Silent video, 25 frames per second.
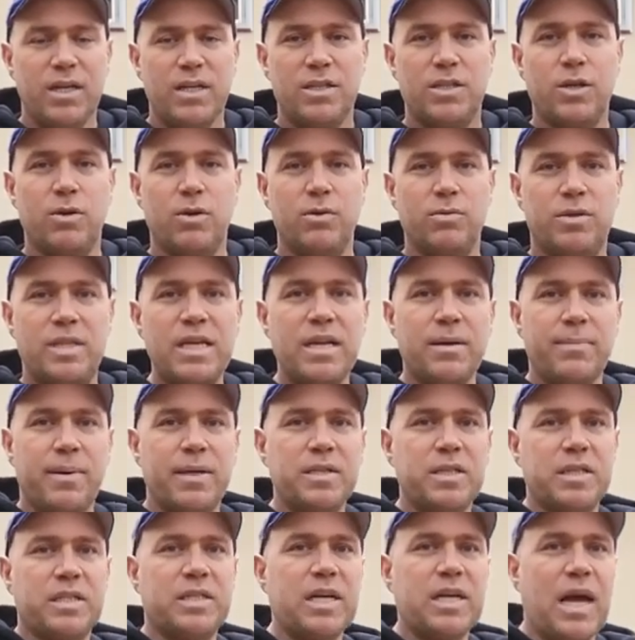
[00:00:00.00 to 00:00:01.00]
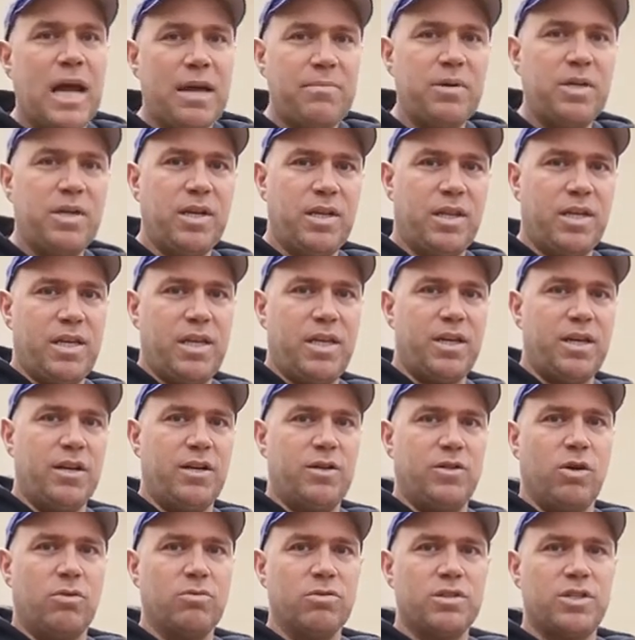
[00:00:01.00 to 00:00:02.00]
So think about the timing of the year.
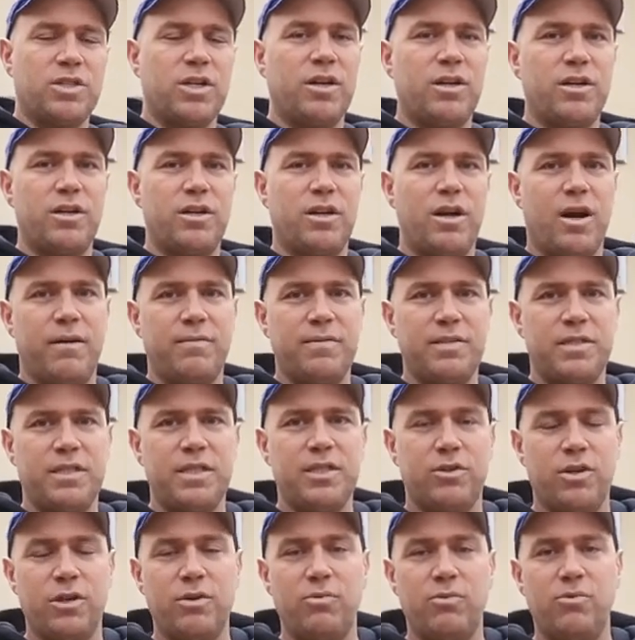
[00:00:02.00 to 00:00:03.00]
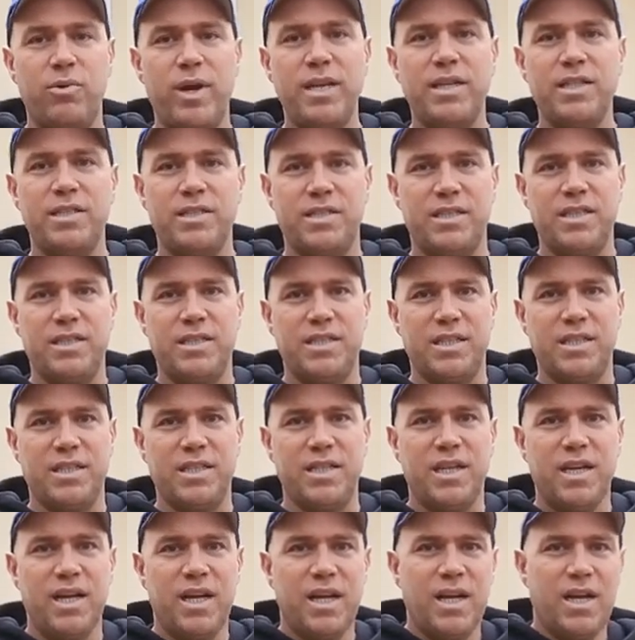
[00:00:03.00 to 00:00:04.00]
Don't start obviously during rainy
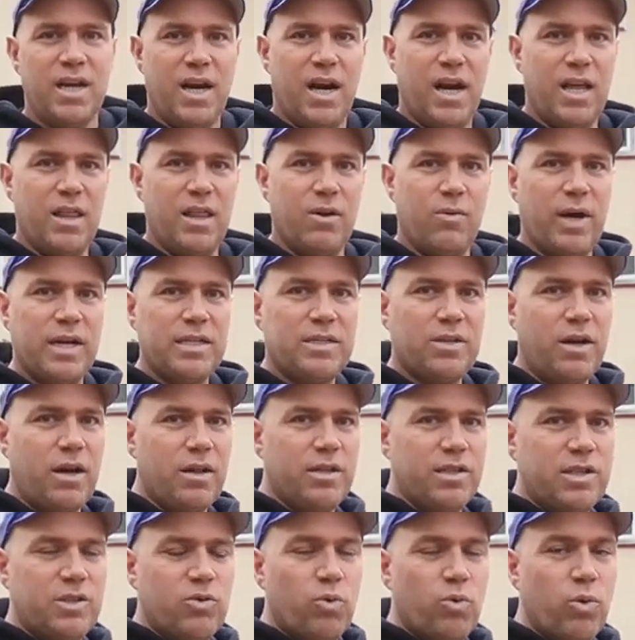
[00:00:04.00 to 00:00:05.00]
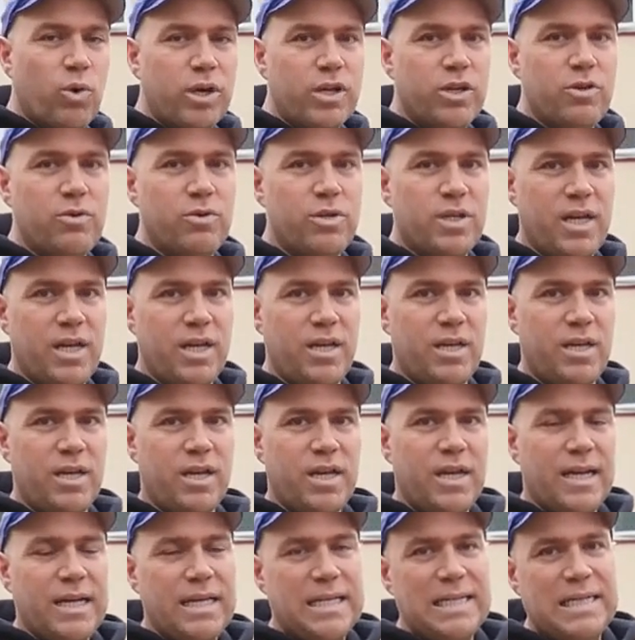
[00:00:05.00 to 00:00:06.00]
season. Otherwise, all this work you did
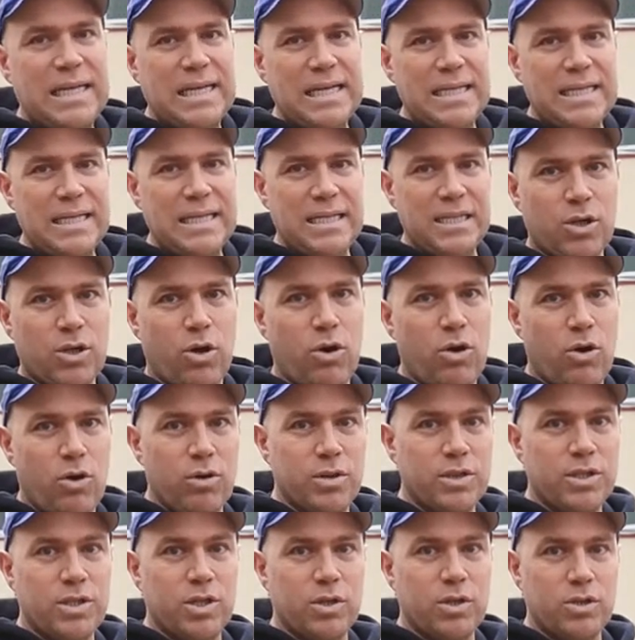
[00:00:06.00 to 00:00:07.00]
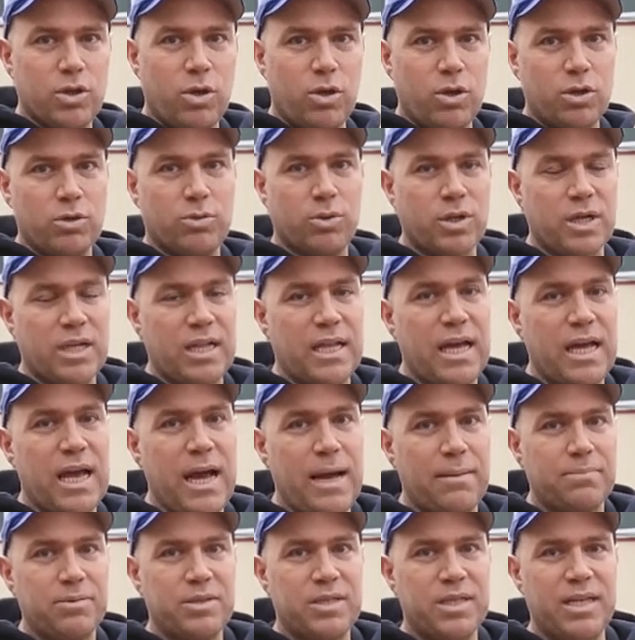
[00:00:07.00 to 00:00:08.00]
digging holes, those holes will
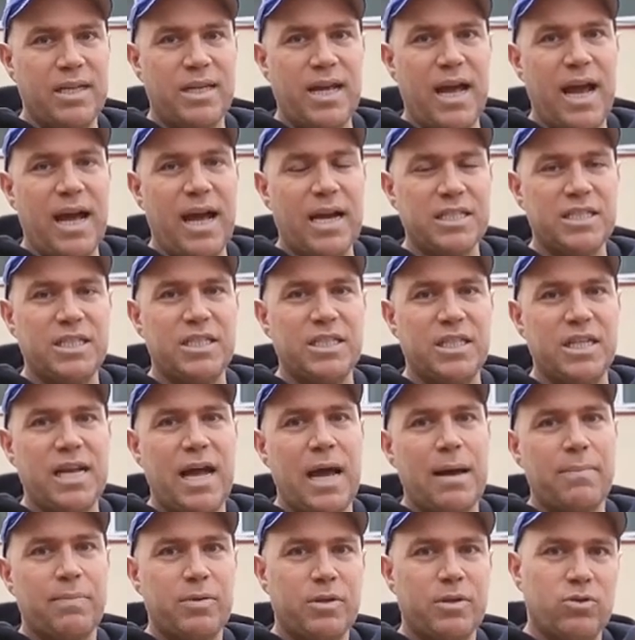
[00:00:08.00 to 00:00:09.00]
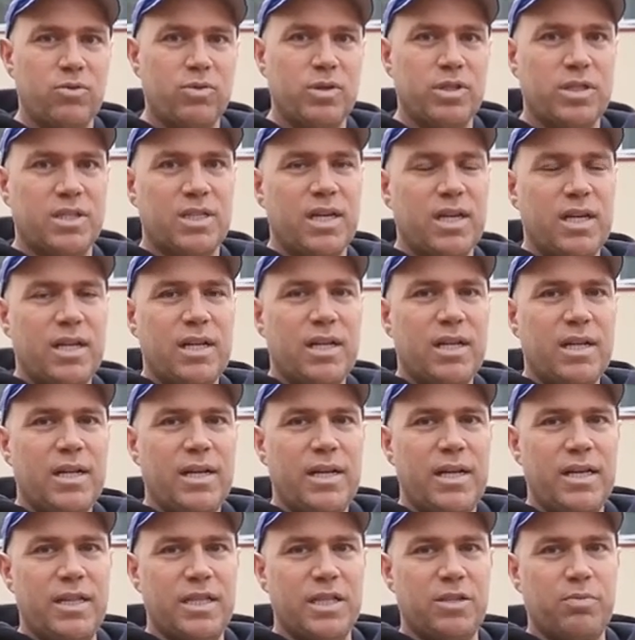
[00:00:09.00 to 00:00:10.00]
collapse. And it actually did happen to us
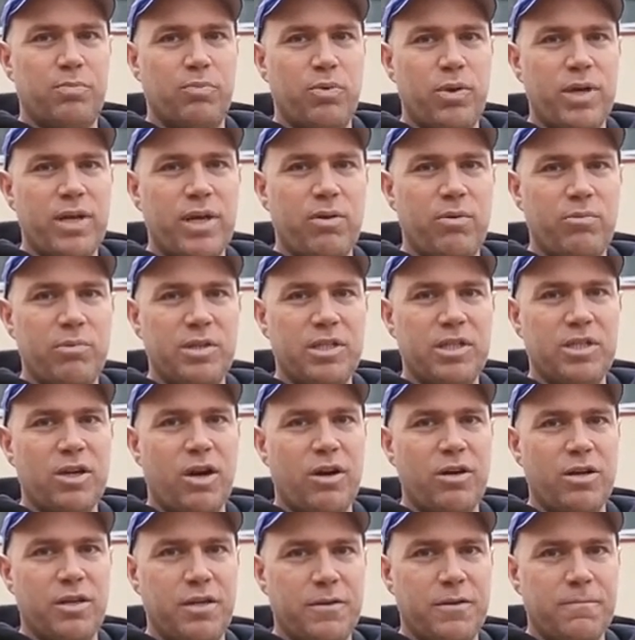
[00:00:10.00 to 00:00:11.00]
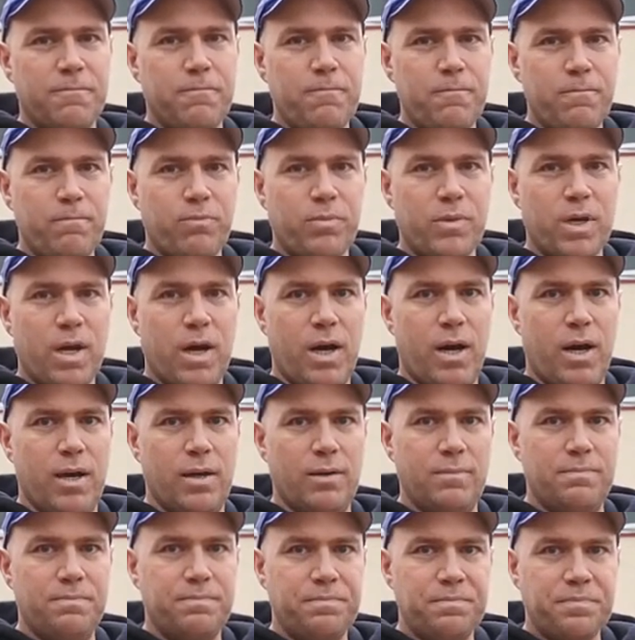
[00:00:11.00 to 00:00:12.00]
in the spring when we started.
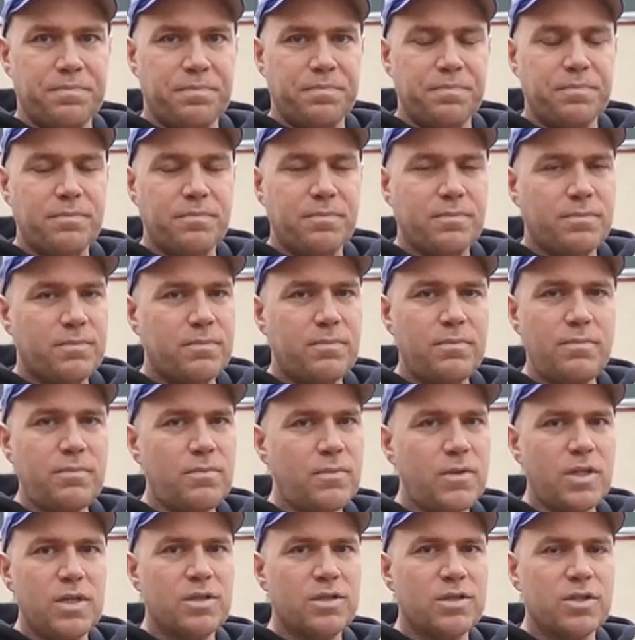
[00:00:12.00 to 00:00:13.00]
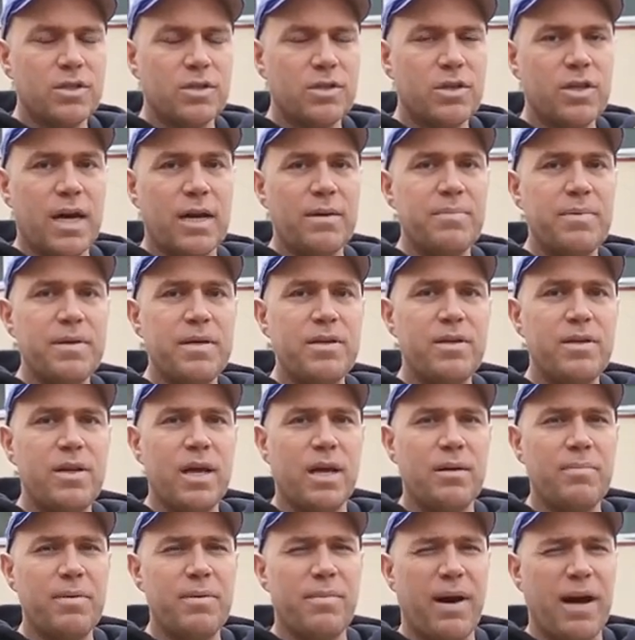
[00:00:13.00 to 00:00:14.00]
So you gotta
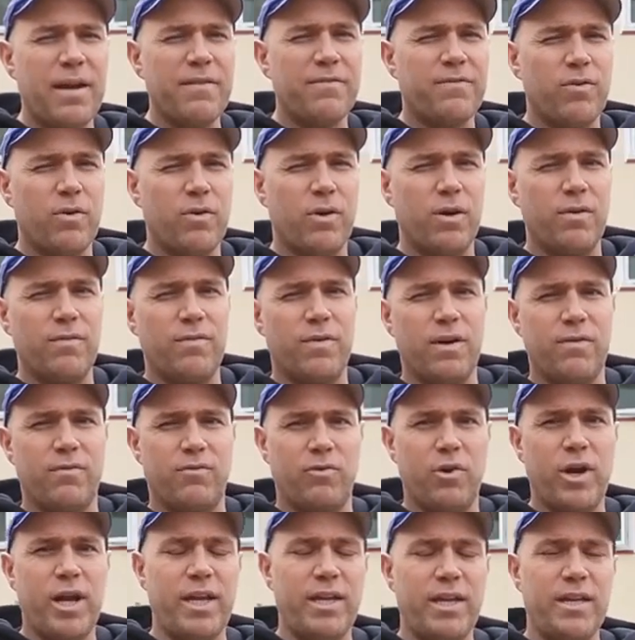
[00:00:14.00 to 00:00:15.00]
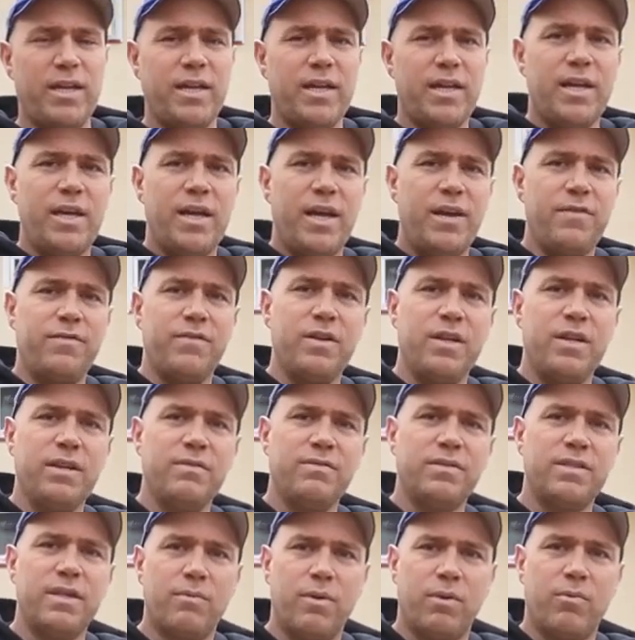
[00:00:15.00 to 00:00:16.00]
be mindful of rain. If you
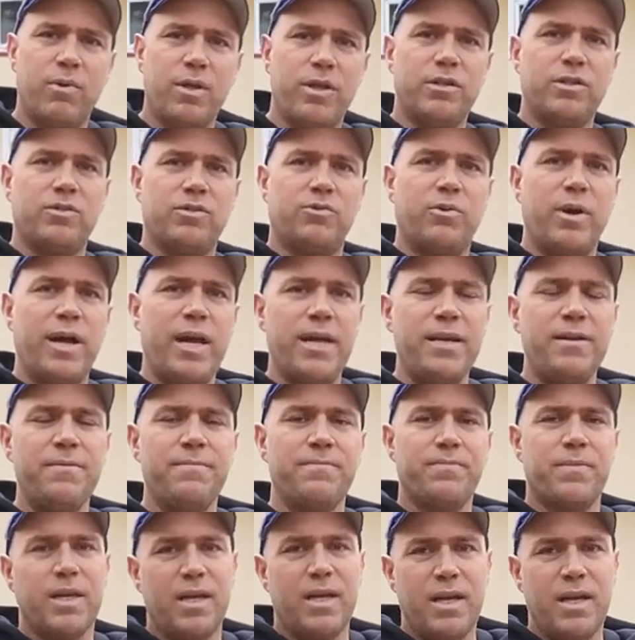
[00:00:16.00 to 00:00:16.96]
live somewhere where there's rain,